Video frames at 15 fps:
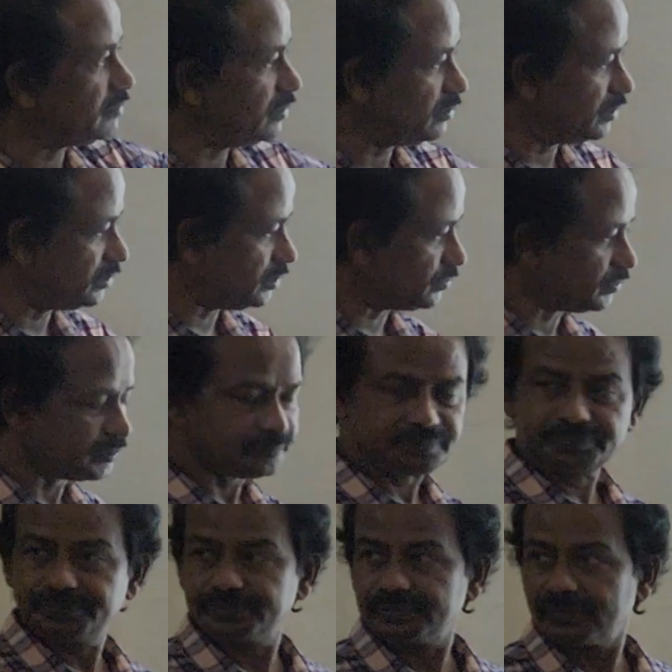So this is.
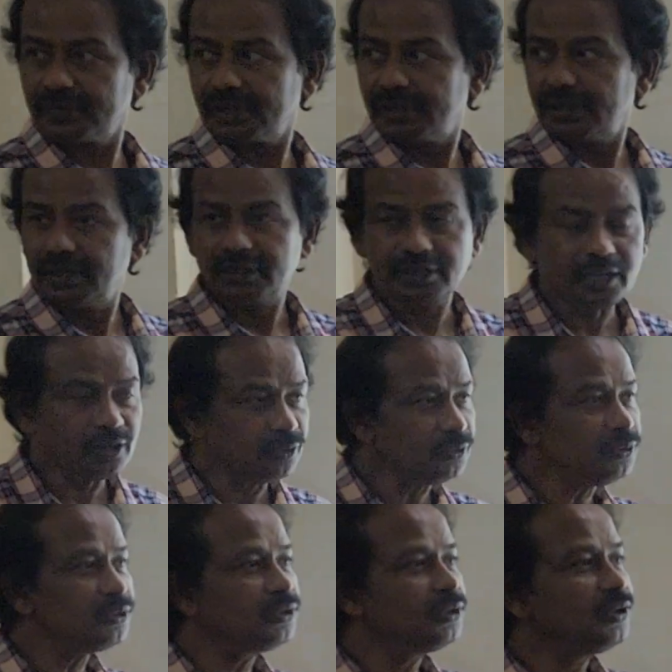
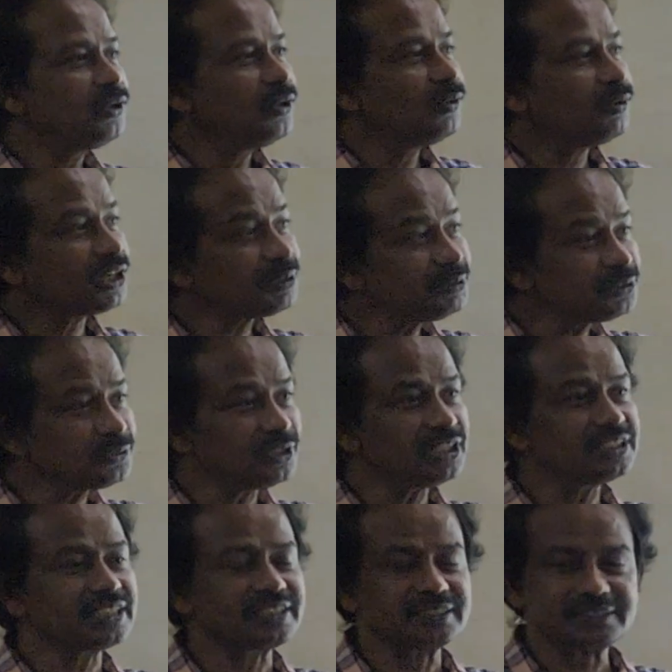Now what are the
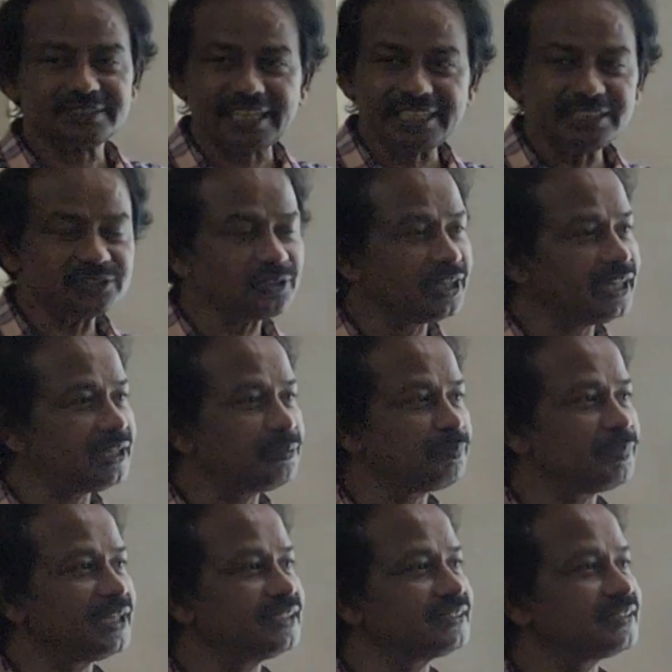solutions? Psi
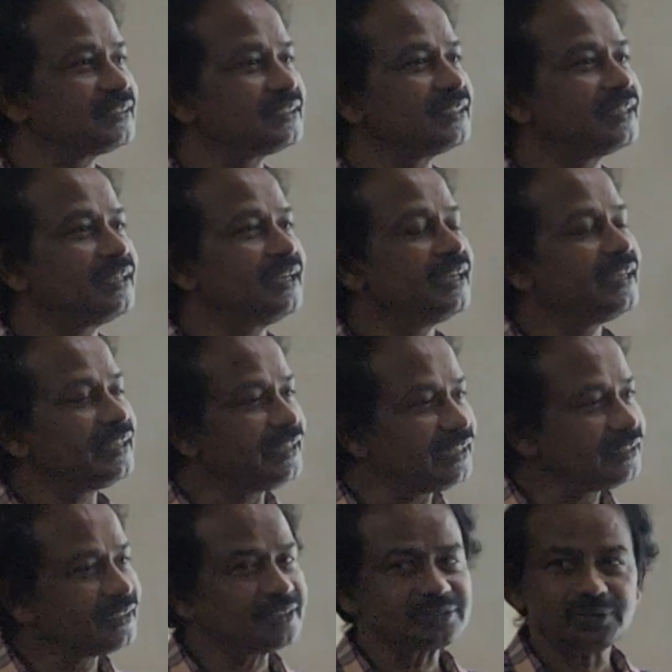squared plus
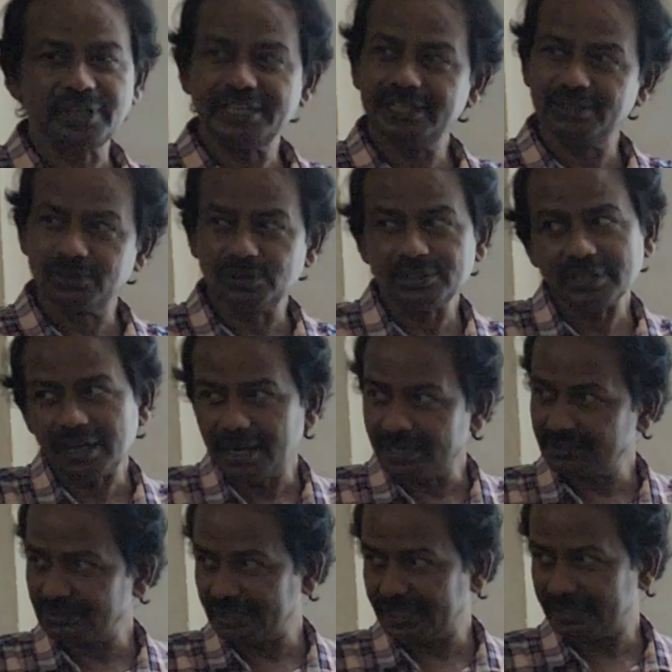eta squared equal to
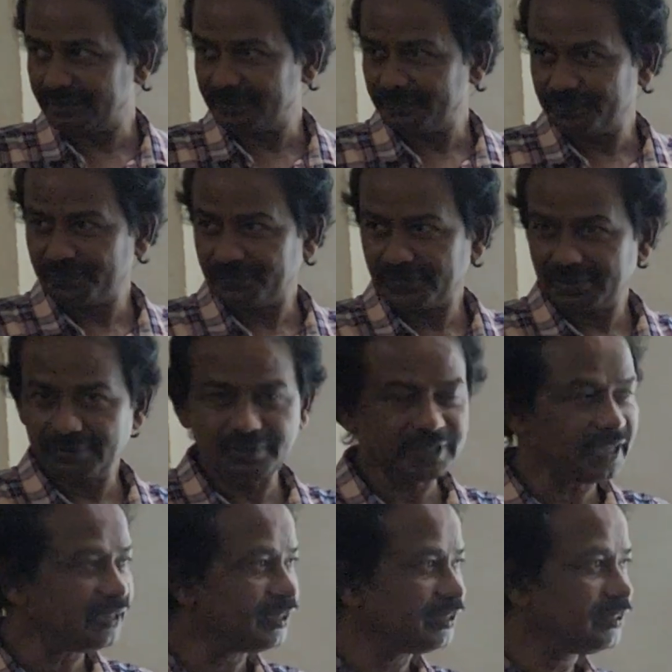r squared.
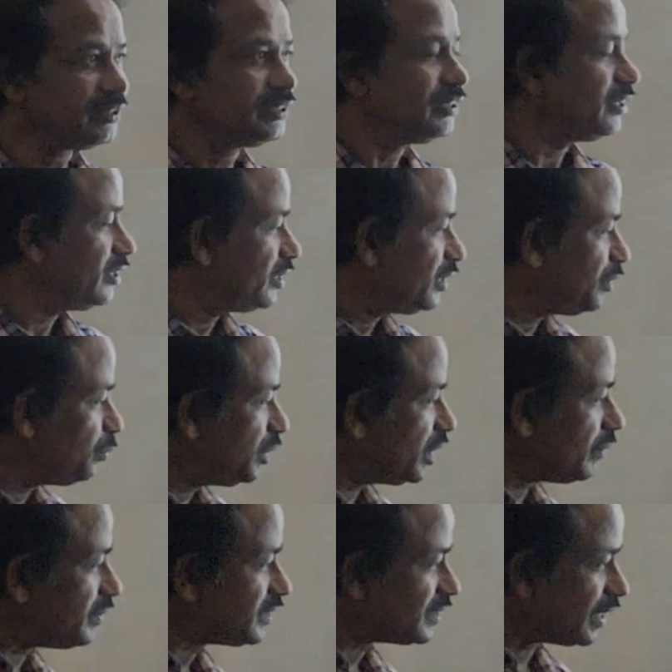Okay. We
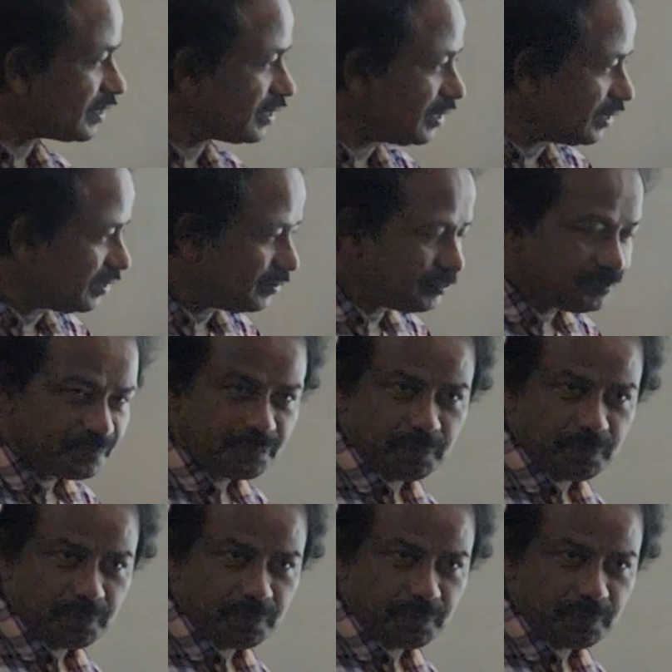have a circle.